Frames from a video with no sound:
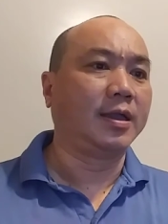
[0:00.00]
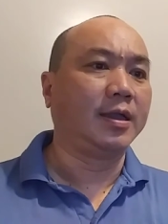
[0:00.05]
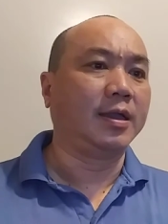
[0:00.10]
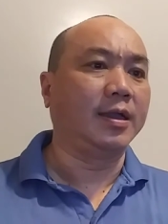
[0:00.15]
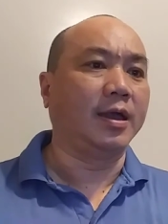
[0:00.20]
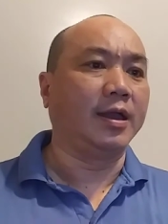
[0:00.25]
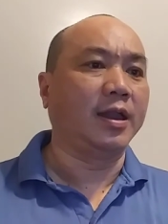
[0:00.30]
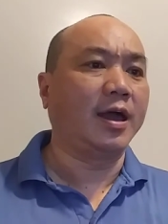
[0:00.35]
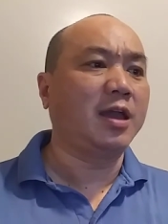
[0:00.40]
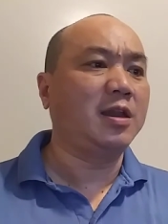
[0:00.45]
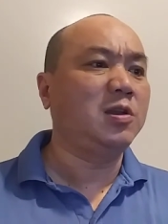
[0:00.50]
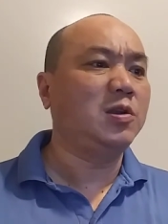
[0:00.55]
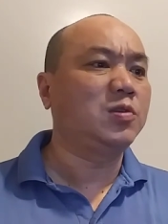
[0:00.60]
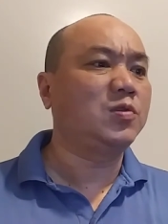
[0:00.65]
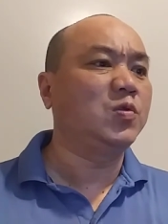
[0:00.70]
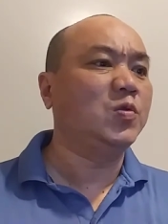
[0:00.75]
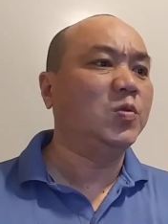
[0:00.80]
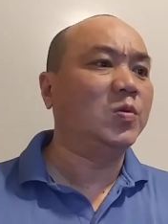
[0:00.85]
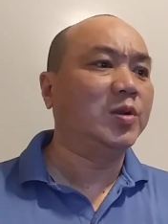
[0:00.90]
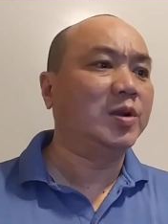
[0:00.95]
And I need
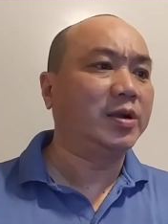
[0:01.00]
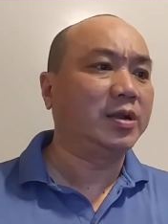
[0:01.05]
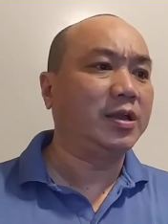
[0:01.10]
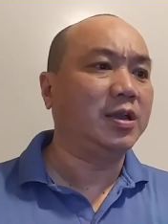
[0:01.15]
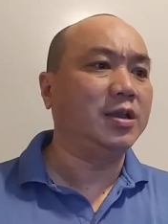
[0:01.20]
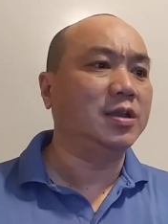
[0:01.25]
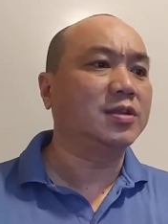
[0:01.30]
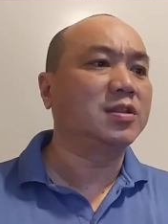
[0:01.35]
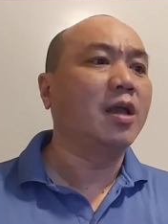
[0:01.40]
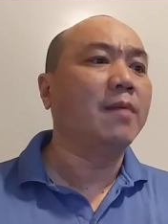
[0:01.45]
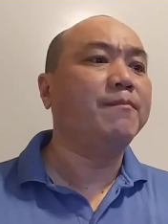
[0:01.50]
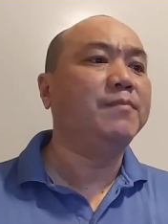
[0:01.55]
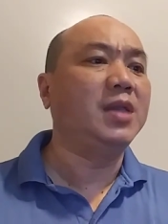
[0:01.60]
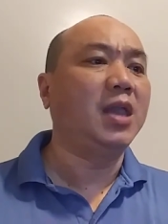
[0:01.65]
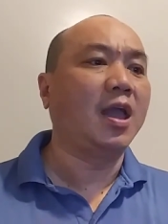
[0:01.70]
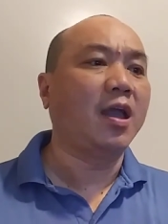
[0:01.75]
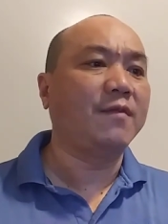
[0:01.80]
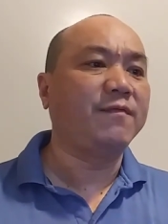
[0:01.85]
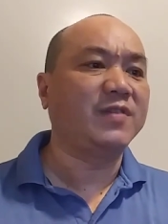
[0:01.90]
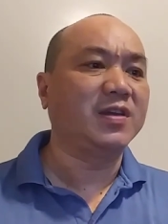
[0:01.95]
to learn his
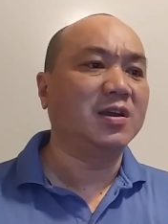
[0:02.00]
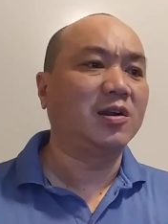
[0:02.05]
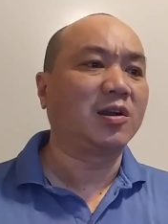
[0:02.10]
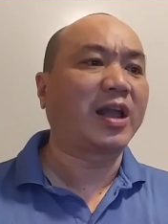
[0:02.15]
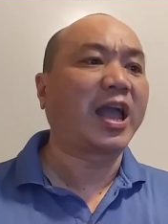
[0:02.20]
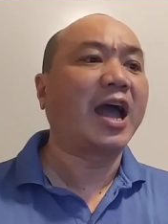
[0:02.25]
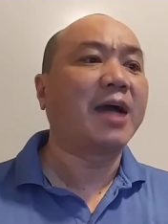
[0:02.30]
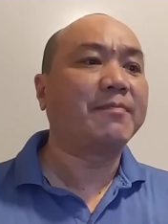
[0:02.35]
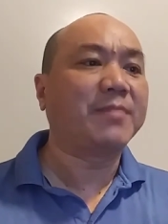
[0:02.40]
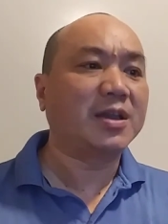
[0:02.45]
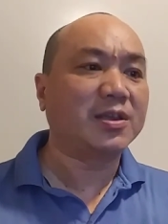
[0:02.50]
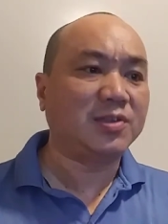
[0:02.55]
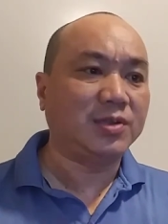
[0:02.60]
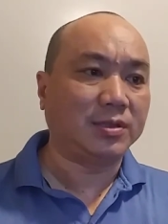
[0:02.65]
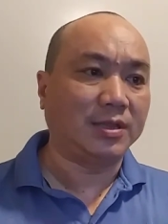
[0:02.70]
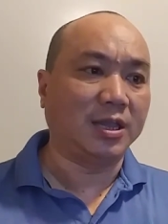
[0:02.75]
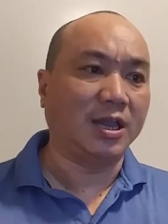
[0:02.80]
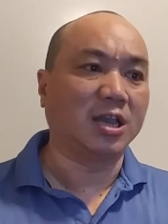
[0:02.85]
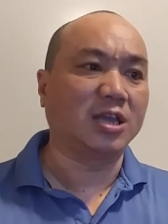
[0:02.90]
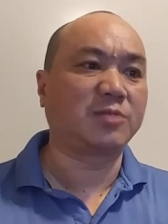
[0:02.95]
behavioral
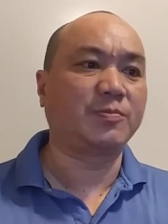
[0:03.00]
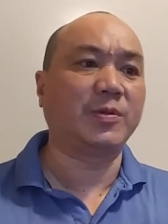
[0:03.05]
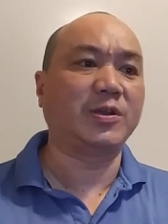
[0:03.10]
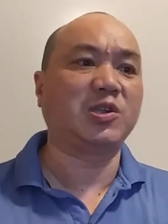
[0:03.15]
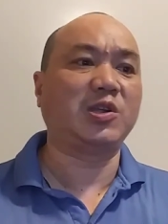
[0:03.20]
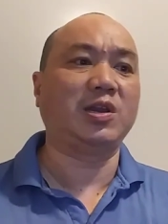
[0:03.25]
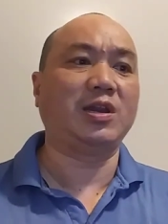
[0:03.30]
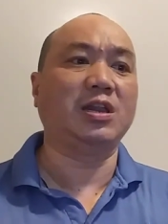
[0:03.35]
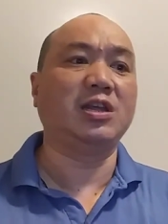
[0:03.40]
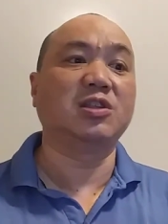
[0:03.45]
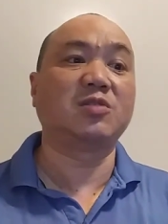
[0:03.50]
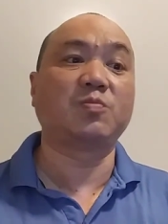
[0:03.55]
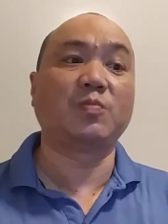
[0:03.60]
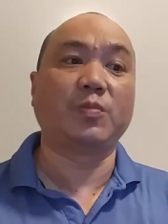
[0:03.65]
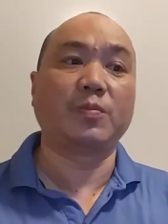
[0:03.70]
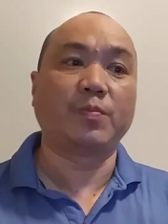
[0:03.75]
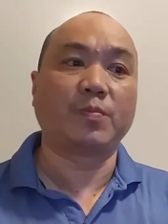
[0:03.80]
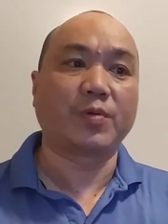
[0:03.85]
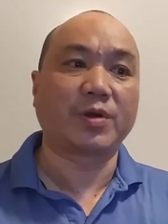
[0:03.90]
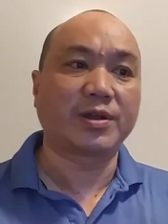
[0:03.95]
capacity, especially his
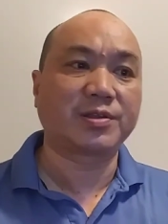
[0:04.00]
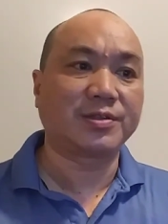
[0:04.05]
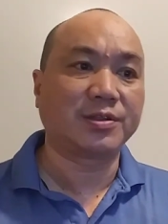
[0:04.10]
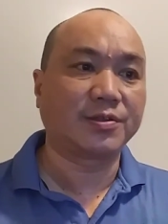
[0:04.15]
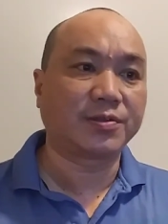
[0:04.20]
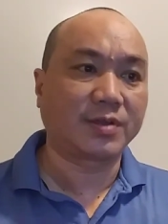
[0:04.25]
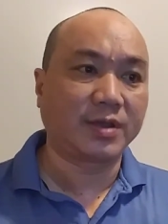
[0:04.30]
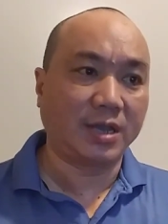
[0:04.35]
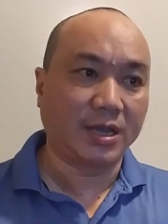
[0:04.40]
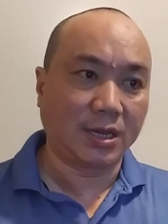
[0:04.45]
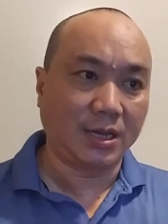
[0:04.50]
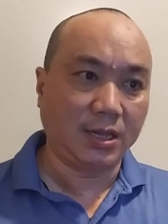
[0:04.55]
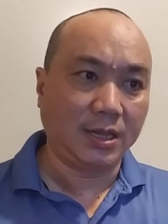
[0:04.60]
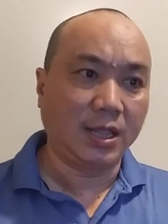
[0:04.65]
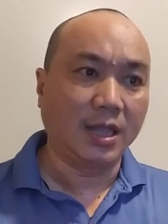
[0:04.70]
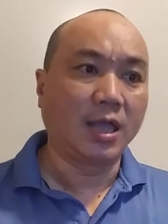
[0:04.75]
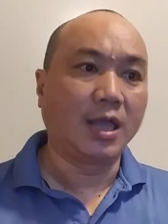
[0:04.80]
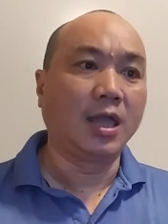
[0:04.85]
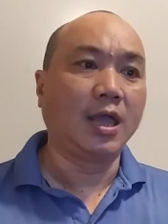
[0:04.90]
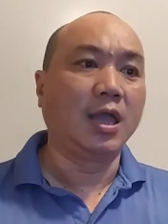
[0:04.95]
present skill
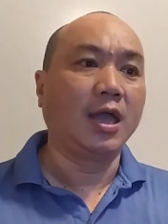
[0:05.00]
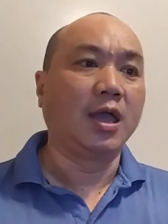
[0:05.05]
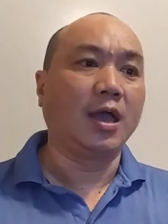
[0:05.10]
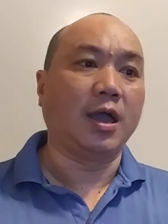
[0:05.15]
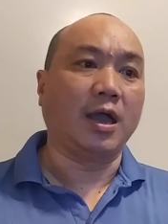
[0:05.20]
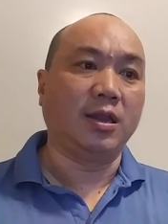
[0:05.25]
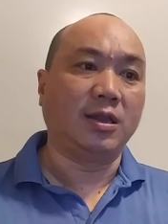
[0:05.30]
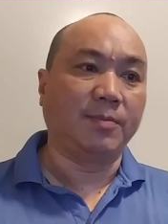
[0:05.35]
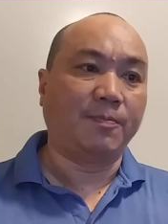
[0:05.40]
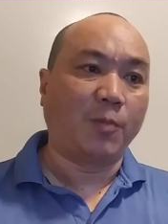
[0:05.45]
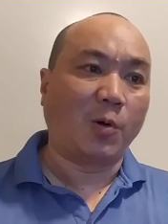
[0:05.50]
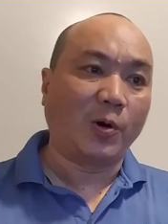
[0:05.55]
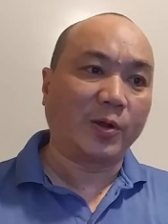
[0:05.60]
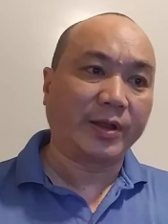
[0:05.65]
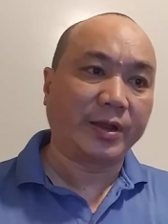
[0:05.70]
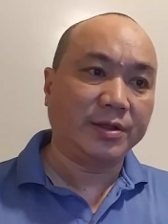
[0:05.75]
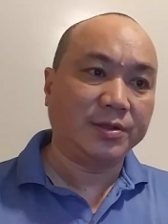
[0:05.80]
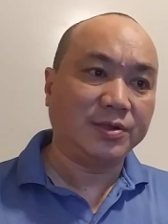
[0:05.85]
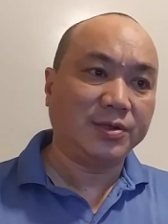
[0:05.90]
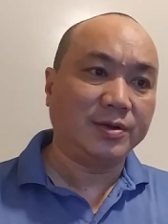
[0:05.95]
and the
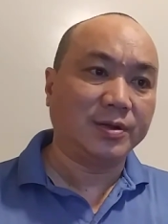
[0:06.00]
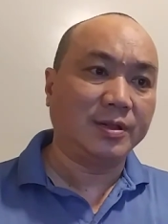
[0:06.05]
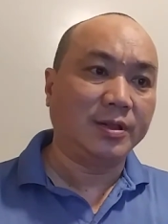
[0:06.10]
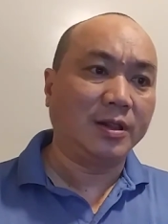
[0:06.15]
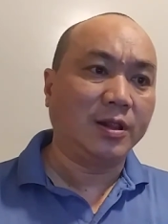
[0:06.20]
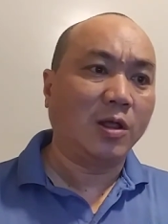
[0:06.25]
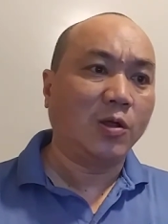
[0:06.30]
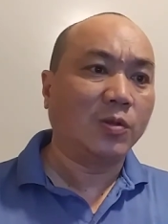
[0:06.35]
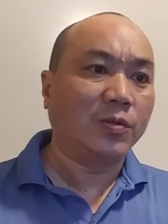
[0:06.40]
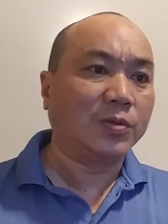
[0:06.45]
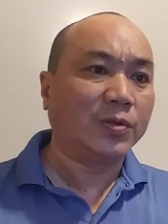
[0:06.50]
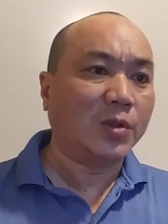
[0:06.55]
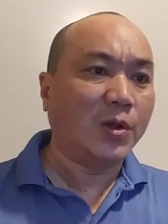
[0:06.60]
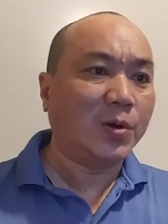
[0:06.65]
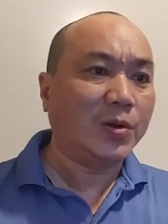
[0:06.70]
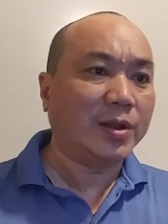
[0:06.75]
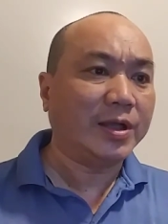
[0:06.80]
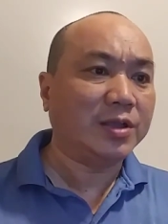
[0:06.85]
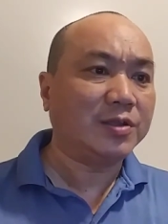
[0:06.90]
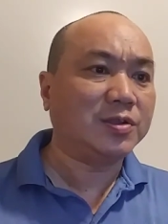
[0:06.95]
potential
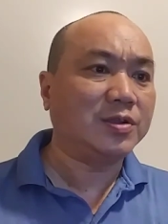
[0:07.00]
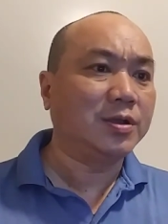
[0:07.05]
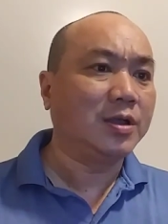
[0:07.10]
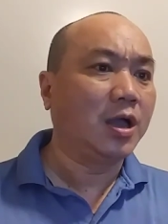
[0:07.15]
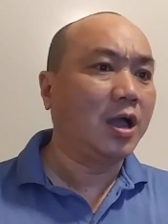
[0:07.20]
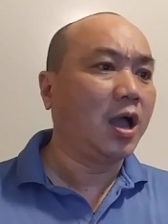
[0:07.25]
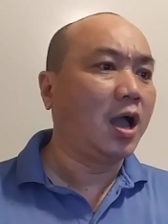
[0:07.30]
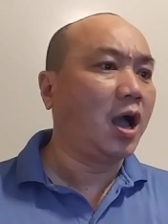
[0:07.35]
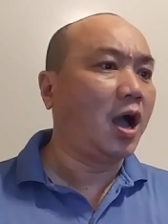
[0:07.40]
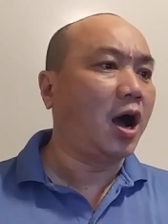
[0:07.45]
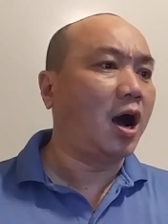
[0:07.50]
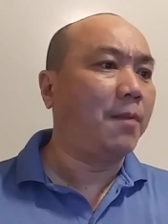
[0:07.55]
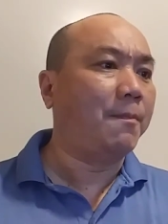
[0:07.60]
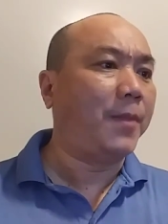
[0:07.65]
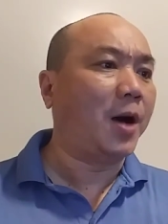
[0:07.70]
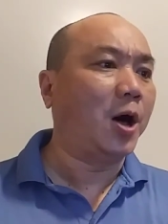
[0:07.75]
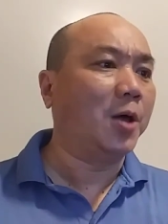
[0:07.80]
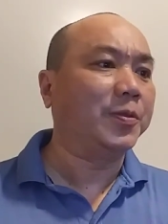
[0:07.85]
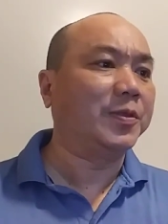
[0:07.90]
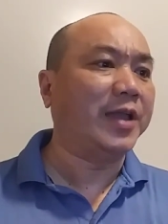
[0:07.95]
knowledge
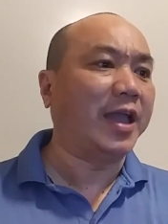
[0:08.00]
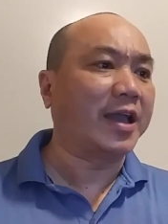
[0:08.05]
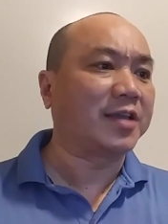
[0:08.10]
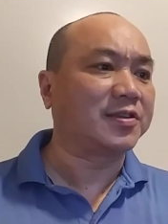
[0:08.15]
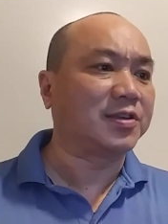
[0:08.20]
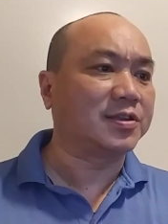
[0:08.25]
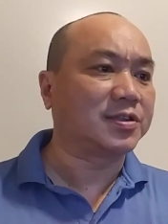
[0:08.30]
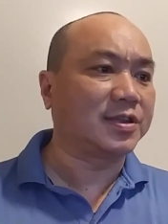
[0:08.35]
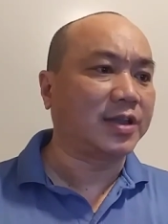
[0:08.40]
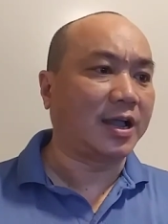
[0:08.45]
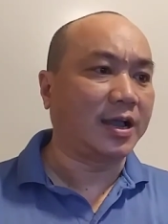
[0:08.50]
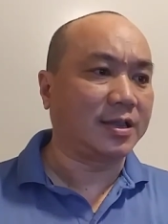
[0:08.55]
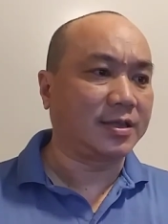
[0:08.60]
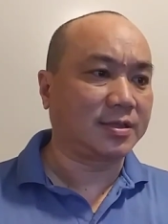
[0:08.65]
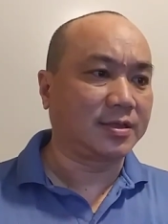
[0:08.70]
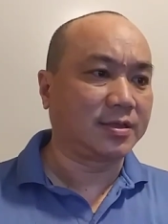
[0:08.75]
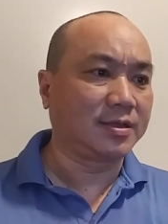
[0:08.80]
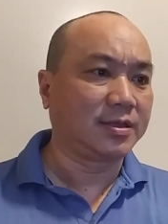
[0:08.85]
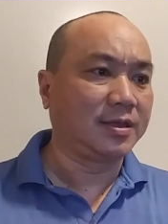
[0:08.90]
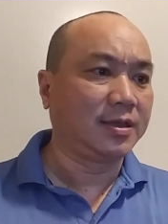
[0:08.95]
about the exercise.